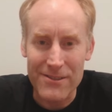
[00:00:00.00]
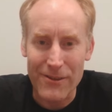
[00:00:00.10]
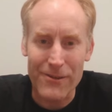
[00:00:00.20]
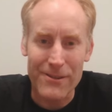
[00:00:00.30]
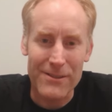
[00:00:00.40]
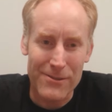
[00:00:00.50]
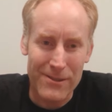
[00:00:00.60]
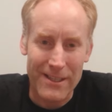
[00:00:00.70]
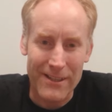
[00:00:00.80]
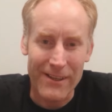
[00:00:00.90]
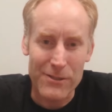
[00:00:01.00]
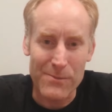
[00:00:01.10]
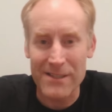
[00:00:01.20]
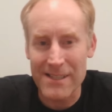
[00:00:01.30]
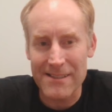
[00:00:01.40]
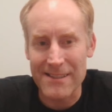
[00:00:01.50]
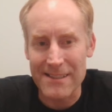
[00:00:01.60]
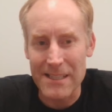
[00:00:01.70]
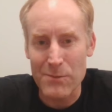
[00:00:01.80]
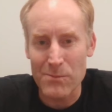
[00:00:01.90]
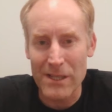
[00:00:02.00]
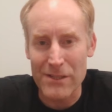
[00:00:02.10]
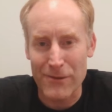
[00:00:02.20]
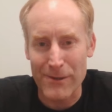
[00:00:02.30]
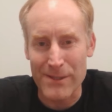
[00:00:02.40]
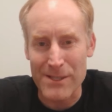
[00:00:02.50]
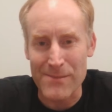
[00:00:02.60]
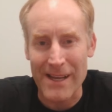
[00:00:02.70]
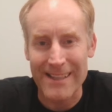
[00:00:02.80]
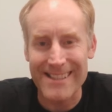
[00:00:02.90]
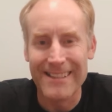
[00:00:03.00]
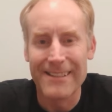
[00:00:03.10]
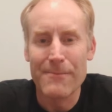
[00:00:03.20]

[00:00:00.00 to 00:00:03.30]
not thirty-two gigahertz, because that's the deep space frequency bands.